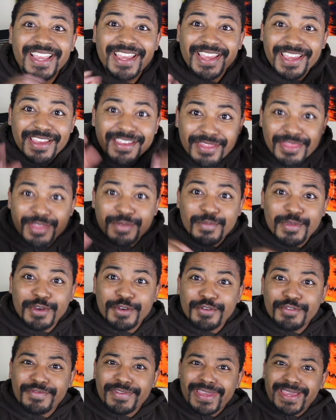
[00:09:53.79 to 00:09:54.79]
in the
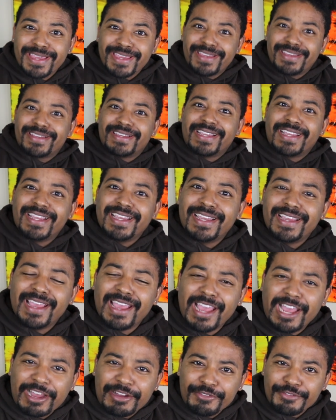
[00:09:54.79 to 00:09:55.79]
movie.
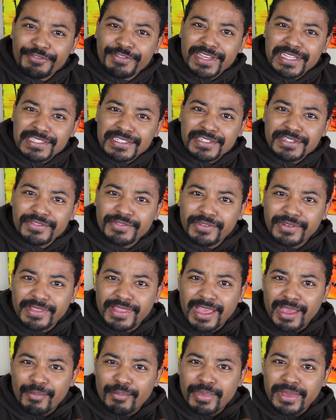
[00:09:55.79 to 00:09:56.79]
How festive would
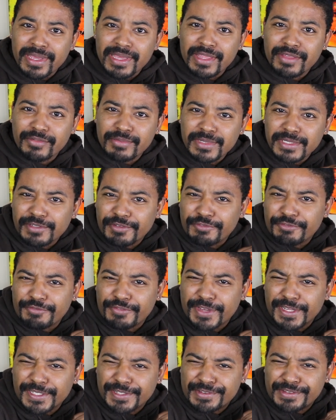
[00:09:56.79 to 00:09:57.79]
that be? That would be so
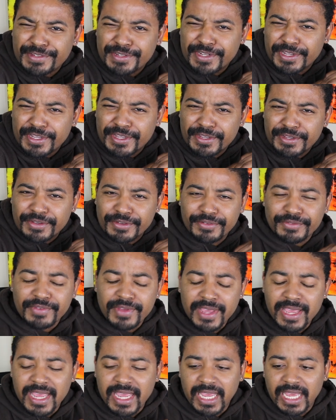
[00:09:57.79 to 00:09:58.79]
festive.
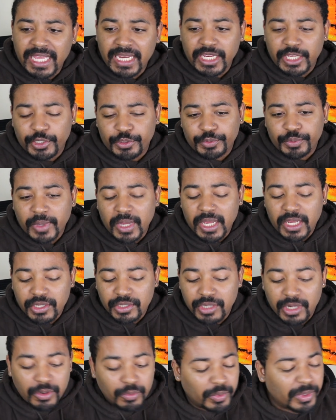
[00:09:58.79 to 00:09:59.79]
Anywho,
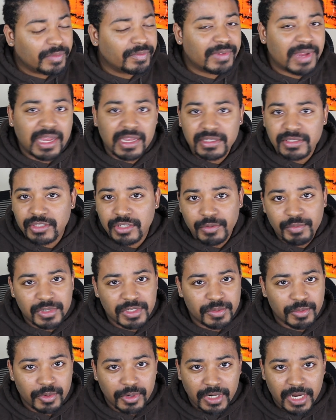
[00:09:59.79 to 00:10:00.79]
y'all, we've got so
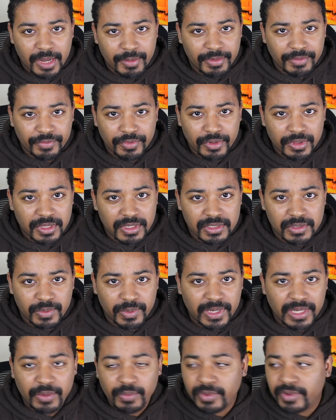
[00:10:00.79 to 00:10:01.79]
much more coming for this
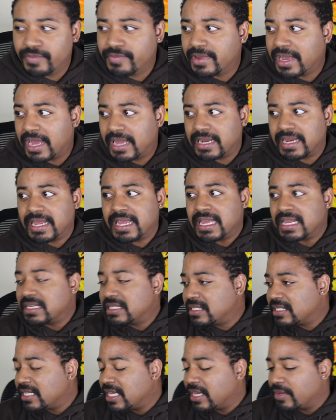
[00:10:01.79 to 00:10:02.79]
week. We've got
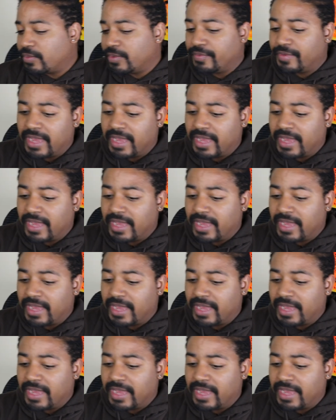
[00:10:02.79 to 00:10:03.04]
NSYNC, we've